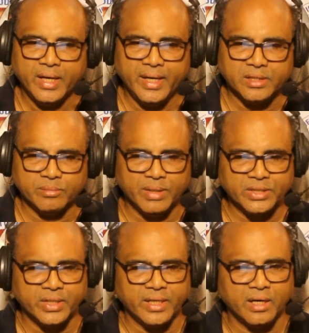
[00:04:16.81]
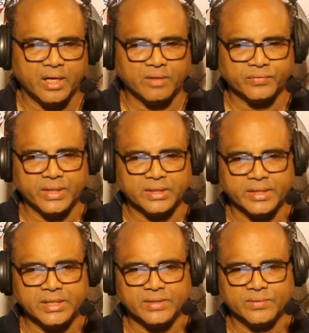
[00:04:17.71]
It is measuring a lot of things,
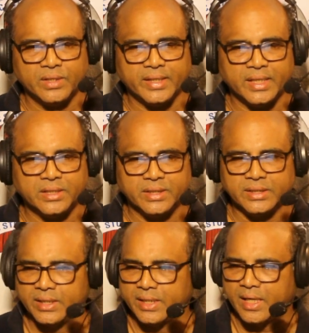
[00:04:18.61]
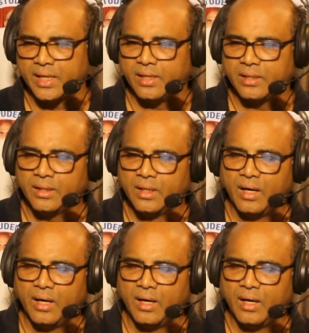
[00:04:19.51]
DC voltage, DC current,